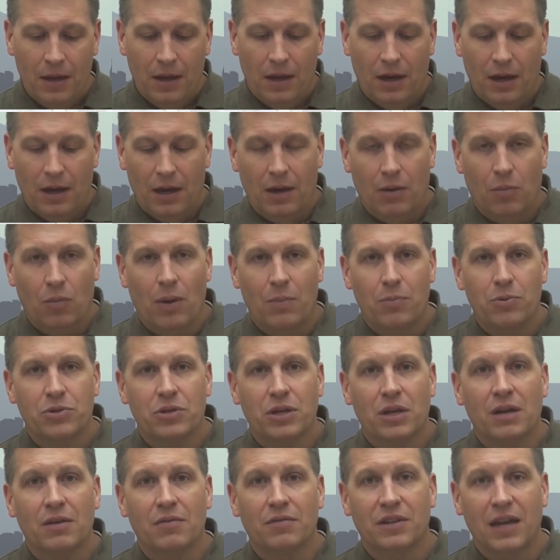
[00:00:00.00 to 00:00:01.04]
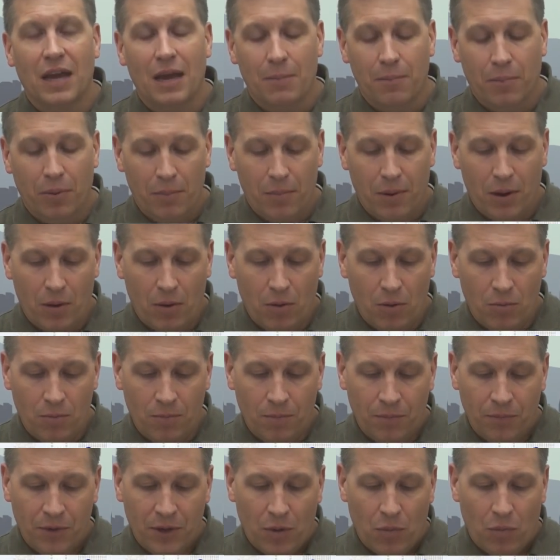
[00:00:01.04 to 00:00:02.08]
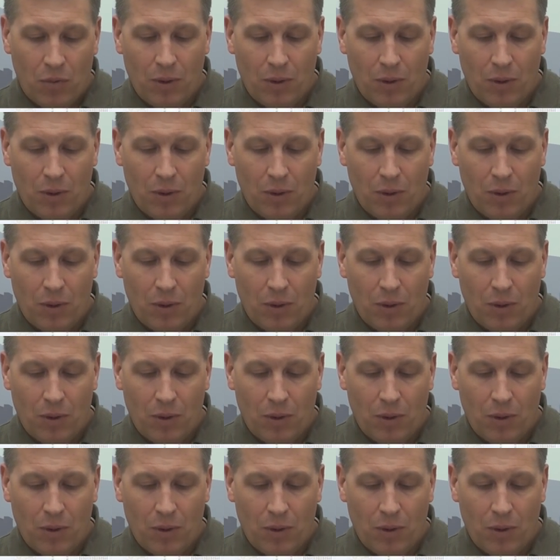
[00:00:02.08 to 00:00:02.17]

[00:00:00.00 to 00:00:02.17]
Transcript: Representative Dan Pabon,